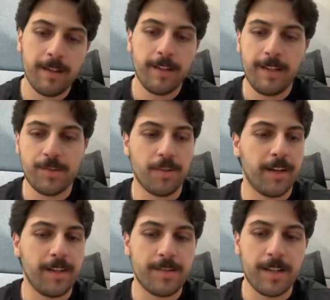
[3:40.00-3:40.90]
it's all
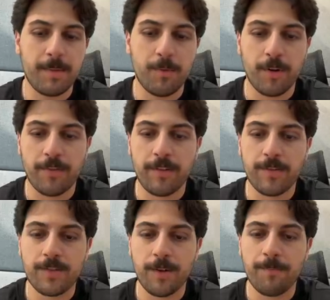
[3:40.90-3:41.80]
right. It's gonna be worth
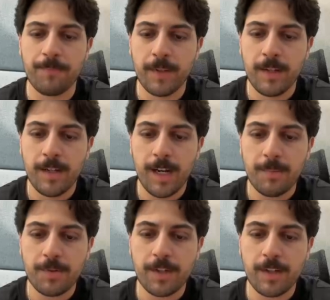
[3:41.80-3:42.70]
it. So
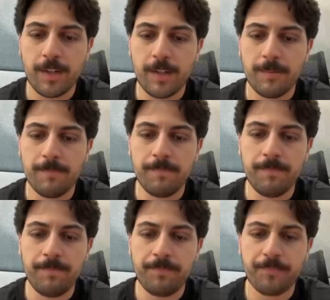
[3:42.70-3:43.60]
I'm just gonna
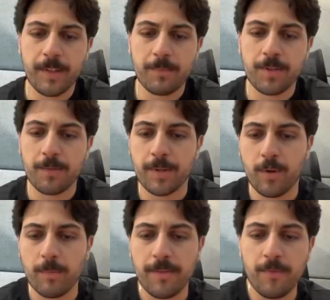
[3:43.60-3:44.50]

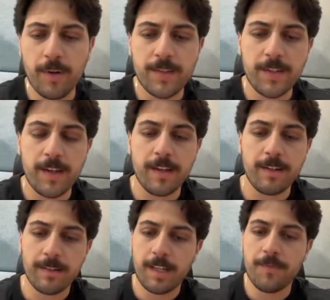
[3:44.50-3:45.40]
record my voice
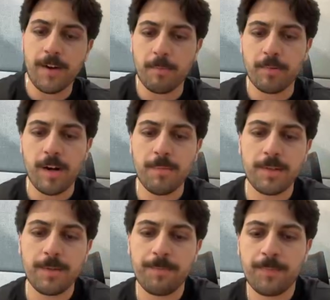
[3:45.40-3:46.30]
and give out a
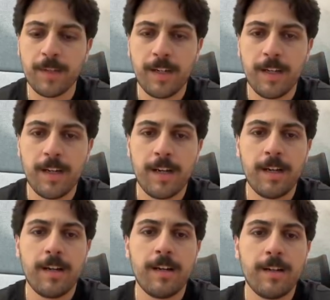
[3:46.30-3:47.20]
prompt.
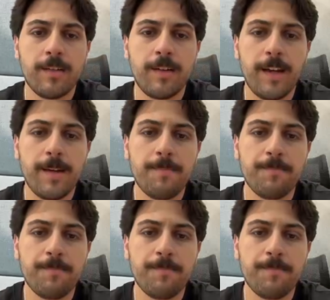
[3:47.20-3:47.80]
Okay.